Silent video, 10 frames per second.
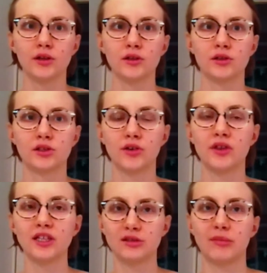So
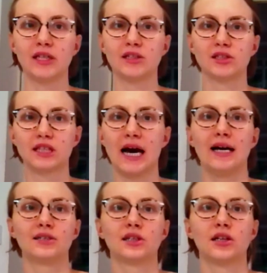this means that
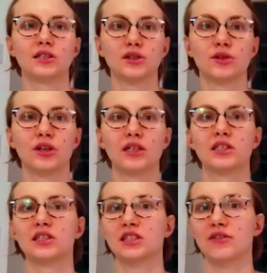until the
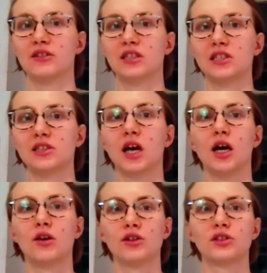1970s,
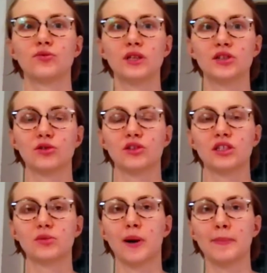lots of the
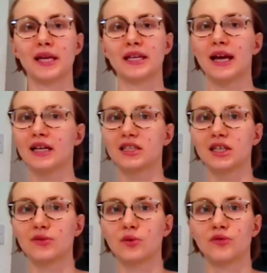resources, when being
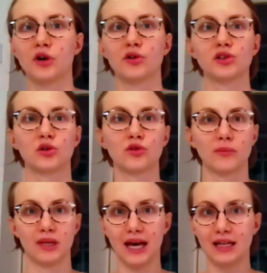negative, would focus on
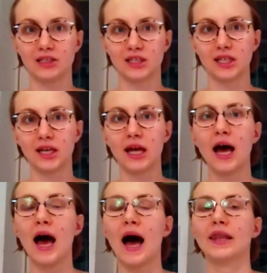criminality,
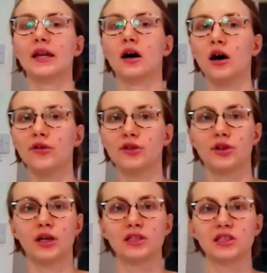and then after the
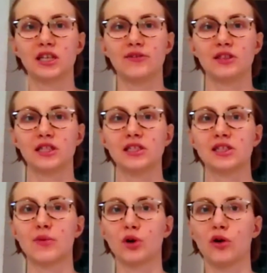1970s,
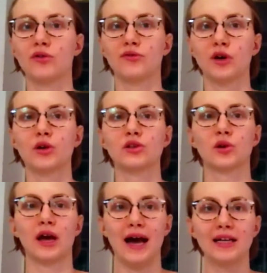they would often focus
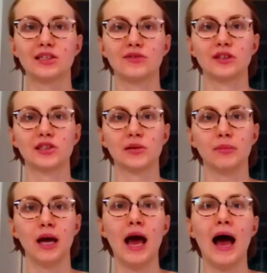on activism
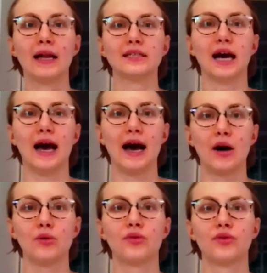and
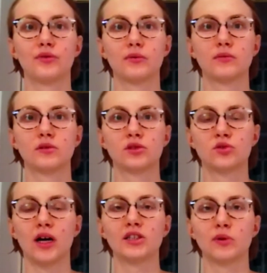how
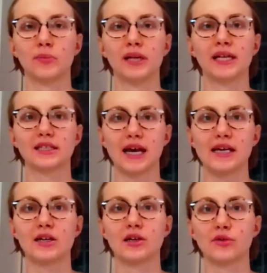strides were being
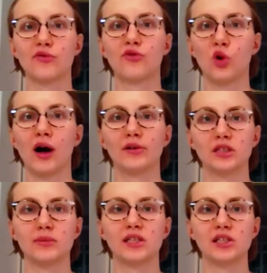taken for
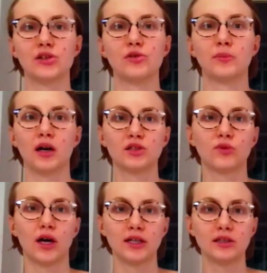LGBTQ plus
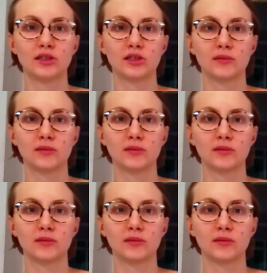rights.